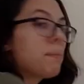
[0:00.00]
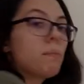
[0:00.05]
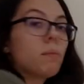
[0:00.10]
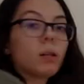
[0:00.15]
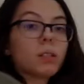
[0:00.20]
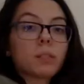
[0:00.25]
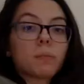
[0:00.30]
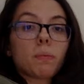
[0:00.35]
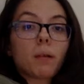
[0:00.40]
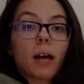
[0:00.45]

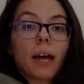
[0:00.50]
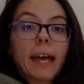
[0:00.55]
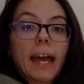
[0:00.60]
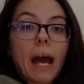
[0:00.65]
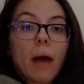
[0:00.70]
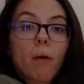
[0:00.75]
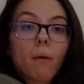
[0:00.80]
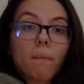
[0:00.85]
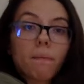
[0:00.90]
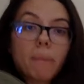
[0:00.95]
multiplying
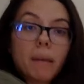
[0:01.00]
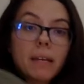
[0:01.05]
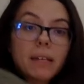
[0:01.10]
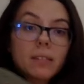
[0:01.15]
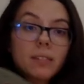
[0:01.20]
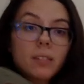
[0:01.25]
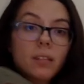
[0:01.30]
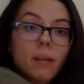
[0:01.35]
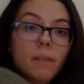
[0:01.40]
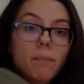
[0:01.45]
our base
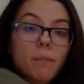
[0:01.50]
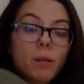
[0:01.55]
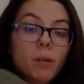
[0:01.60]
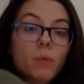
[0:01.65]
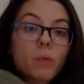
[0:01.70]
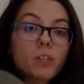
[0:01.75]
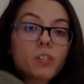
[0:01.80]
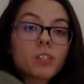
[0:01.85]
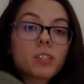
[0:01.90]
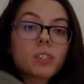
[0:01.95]
number,
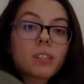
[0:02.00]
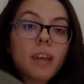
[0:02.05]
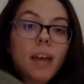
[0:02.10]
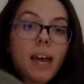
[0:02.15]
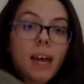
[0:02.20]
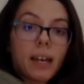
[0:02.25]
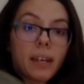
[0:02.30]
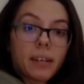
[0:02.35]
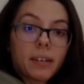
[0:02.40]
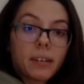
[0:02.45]
which is
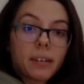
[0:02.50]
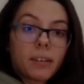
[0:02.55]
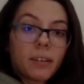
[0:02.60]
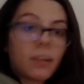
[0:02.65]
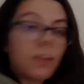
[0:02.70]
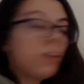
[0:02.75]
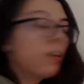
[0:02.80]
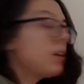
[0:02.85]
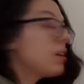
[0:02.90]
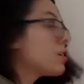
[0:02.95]
10.
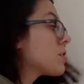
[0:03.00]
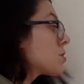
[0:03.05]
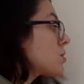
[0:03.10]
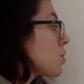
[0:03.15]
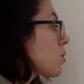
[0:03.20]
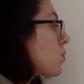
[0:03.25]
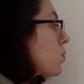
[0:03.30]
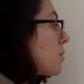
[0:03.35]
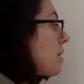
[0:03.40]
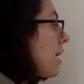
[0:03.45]

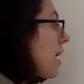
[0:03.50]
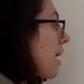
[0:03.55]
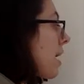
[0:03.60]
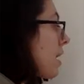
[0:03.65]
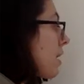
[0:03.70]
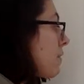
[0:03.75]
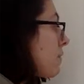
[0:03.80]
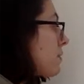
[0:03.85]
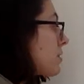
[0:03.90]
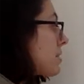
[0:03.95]
So we
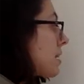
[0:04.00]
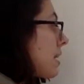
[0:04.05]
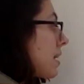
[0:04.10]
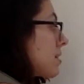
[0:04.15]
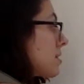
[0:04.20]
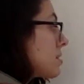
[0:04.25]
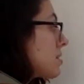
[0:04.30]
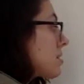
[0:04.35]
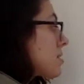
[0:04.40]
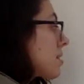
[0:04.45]
have 10
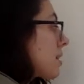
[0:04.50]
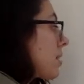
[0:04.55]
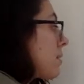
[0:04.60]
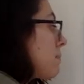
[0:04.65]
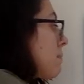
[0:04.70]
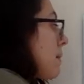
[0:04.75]
to the second